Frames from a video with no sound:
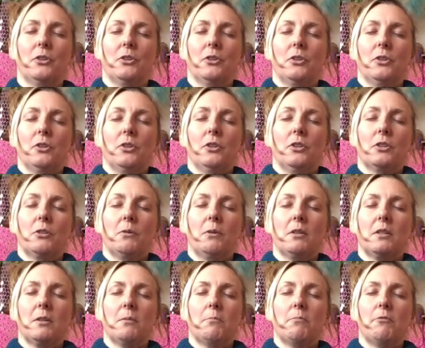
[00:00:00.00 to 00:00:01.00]
So as
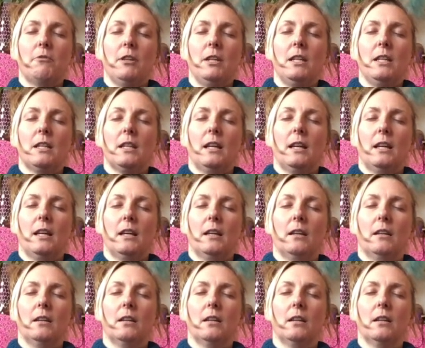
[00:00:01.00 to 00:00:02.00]
I'm breathing,
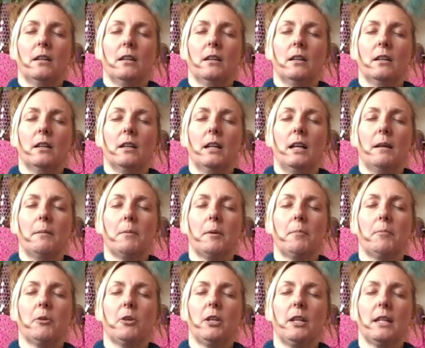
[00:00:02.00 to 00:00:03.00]
let my
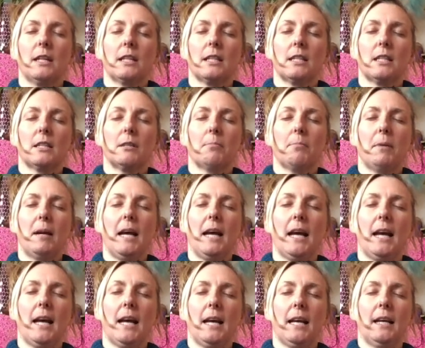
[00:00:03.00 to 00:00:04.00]
body
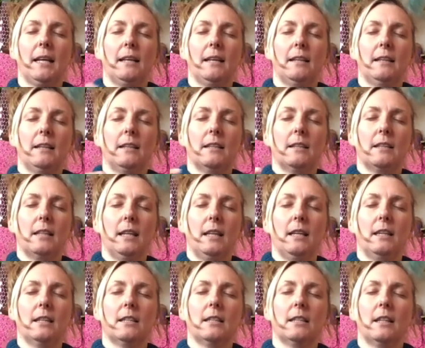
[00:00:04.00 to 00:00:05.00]
expand
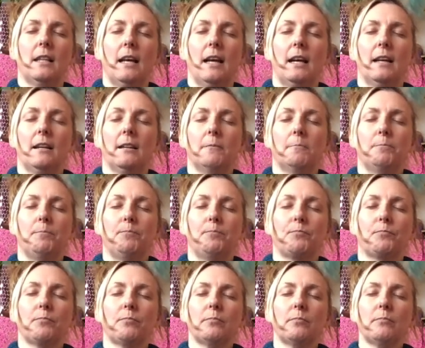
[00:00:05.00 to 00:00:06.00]
into that
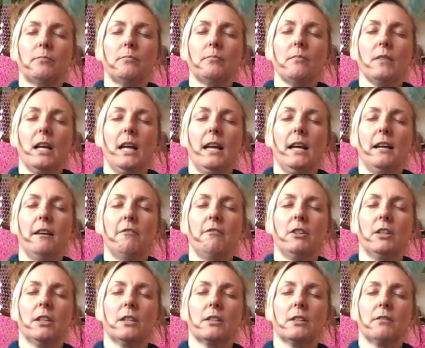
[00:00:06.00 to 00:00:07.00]
area,
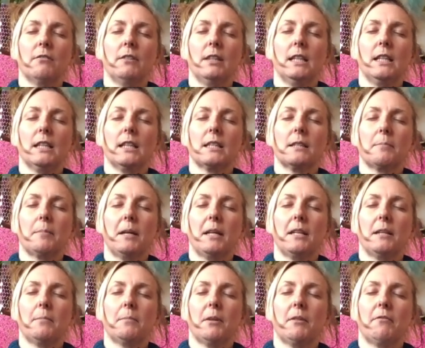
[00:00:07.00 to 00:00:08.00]
so really expanding
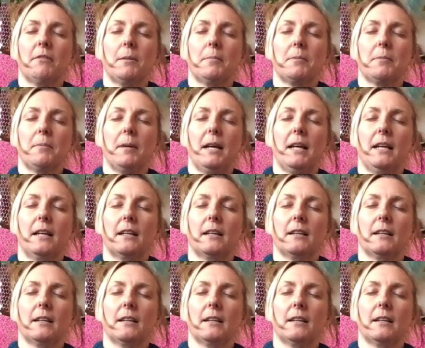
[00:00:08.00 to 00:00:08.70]
my ribs back.